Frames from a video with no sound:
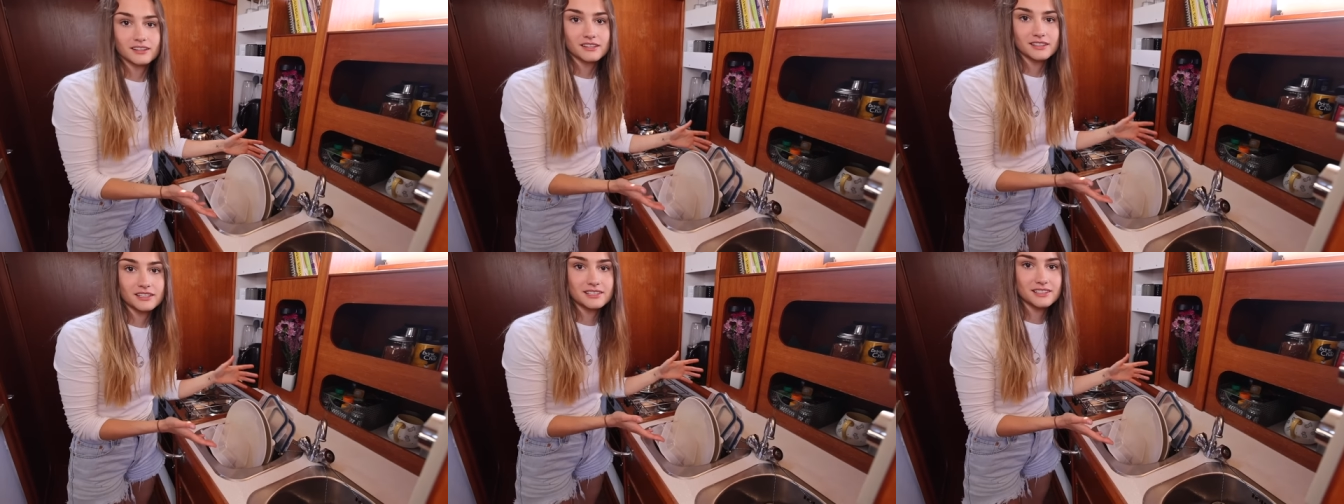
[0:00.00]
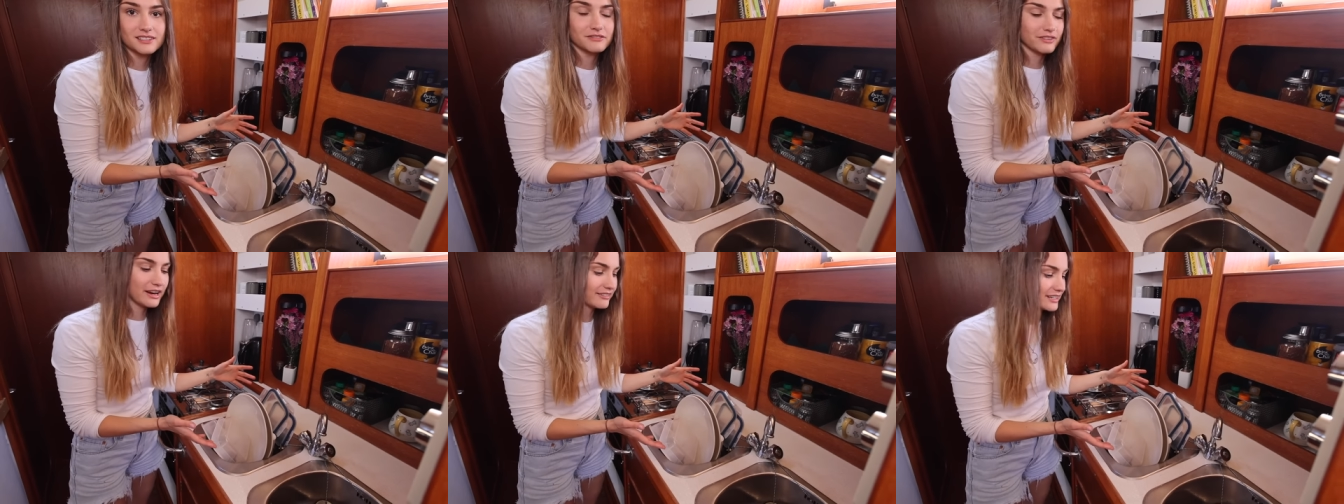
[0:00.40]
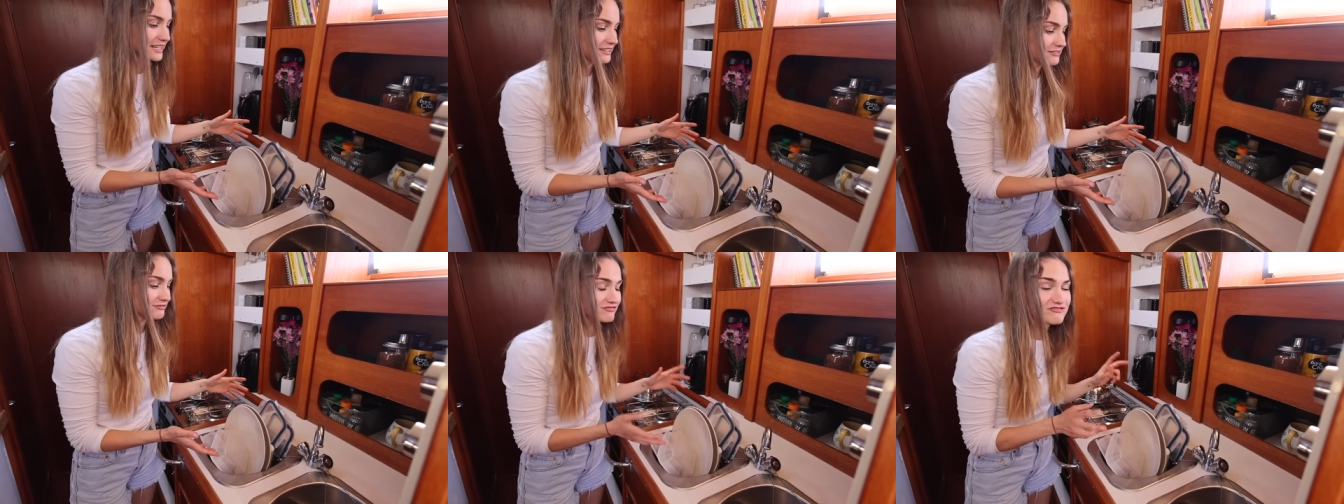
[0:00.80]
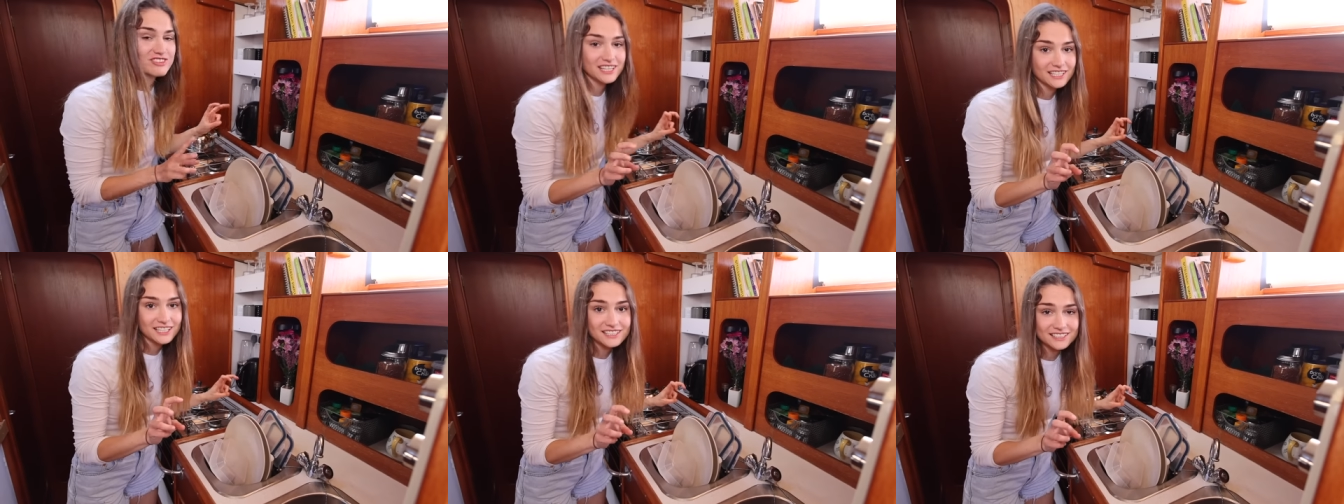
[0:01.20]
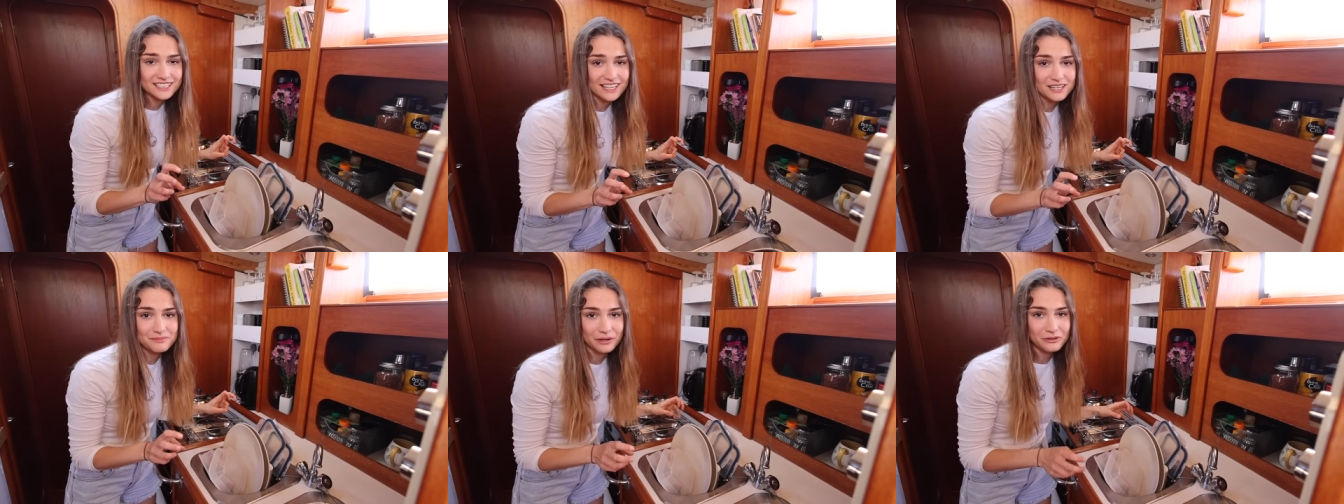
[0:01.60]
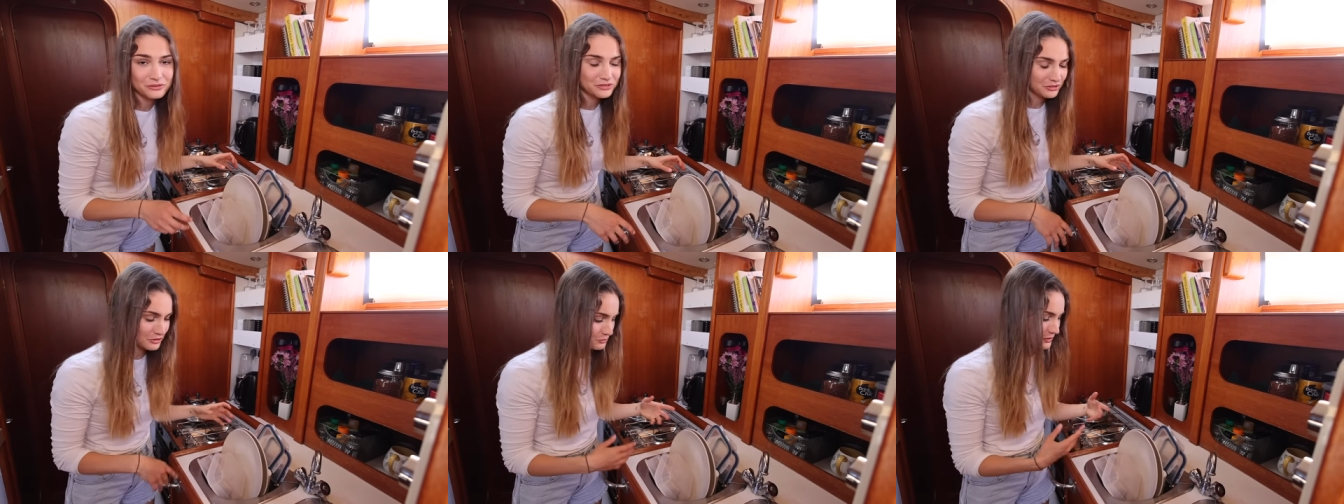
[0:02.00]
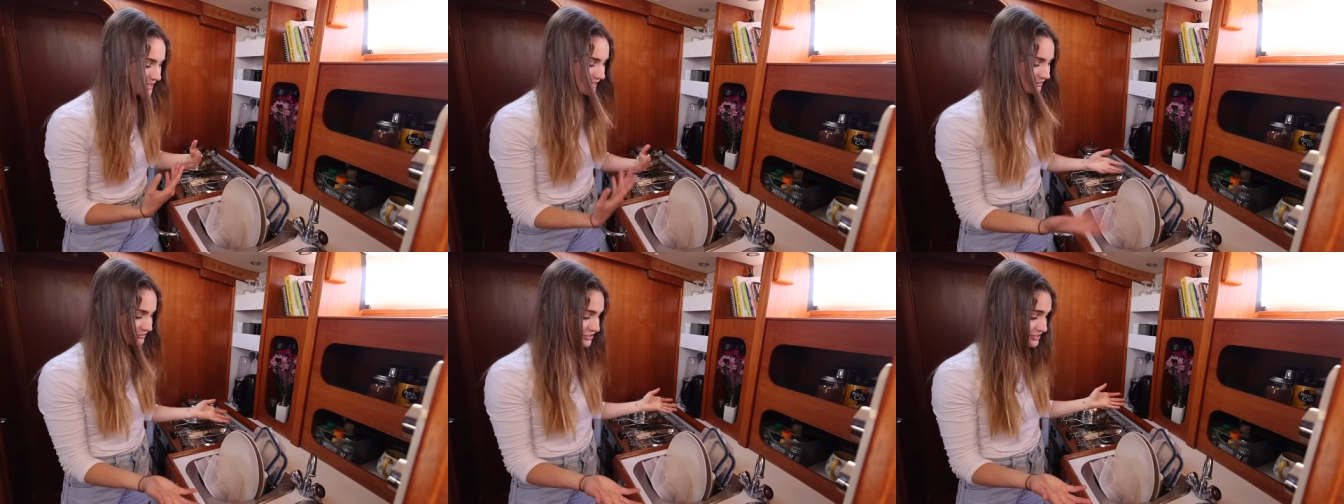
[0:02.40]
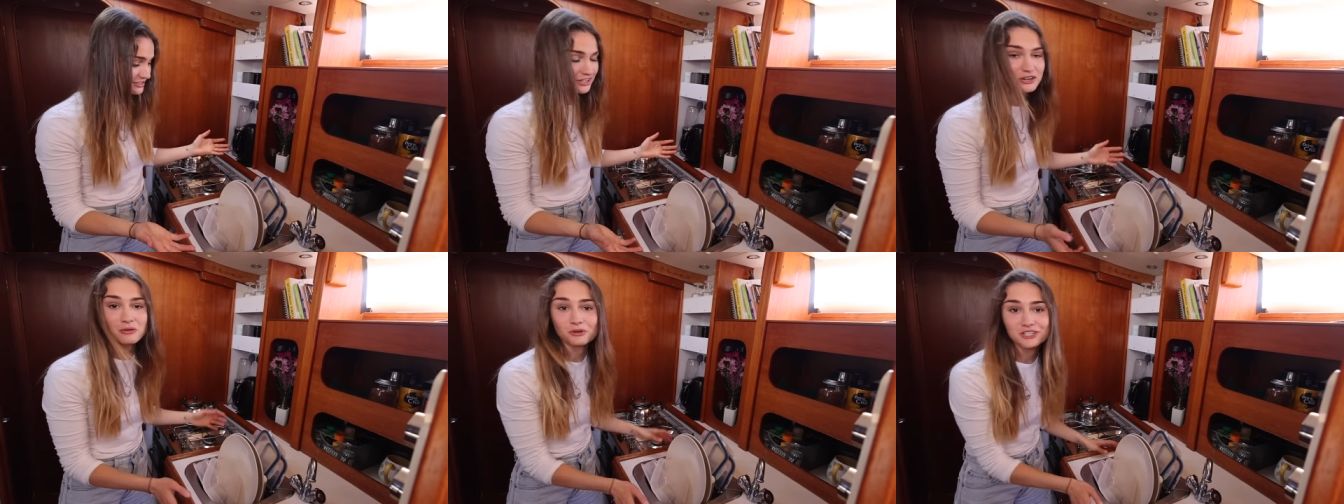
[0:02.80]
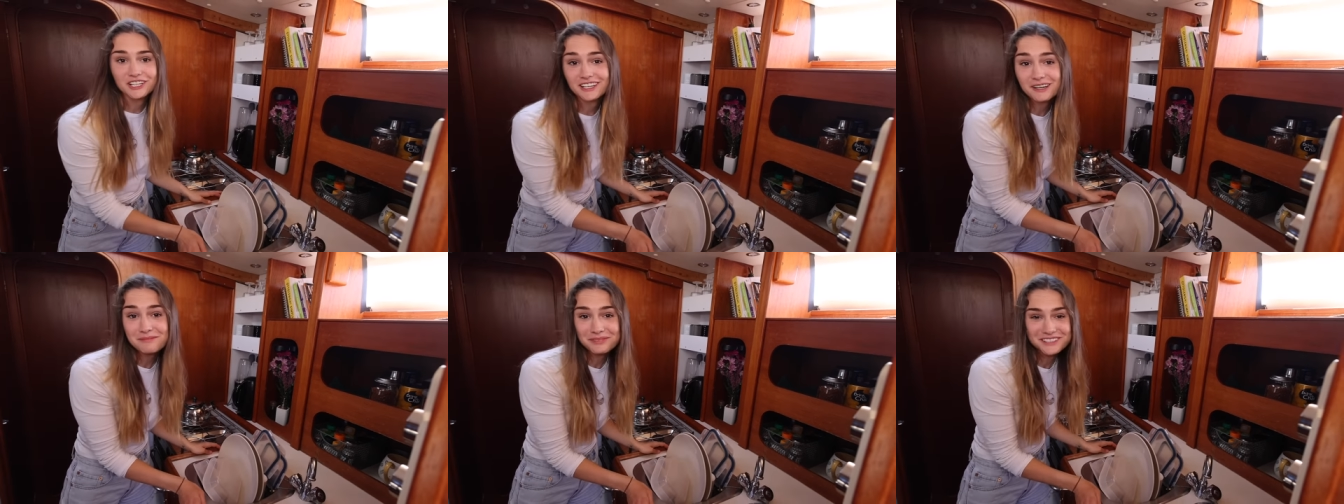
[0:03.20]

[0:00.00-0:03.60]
this is a very realistic boat tour. We have just done our washing up.